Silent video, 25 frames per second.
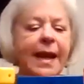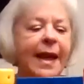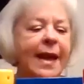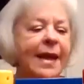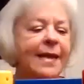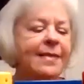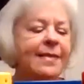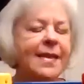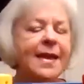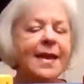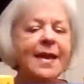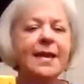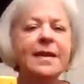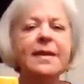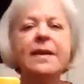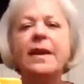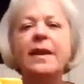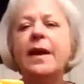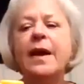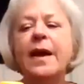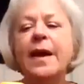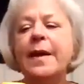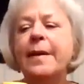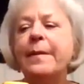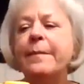And then
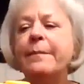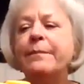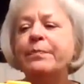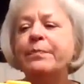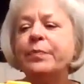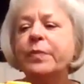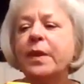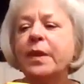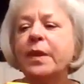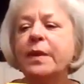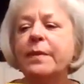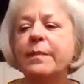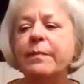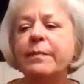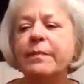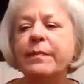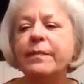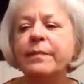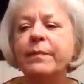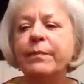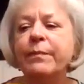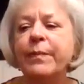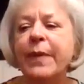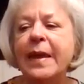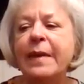um,
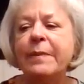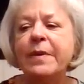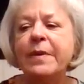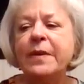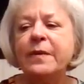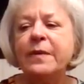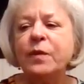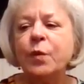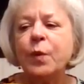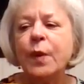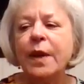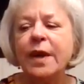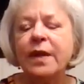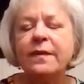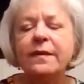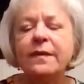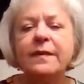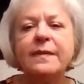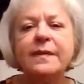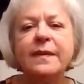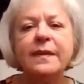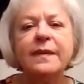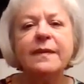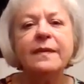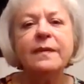babies around
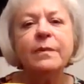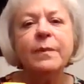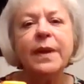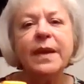six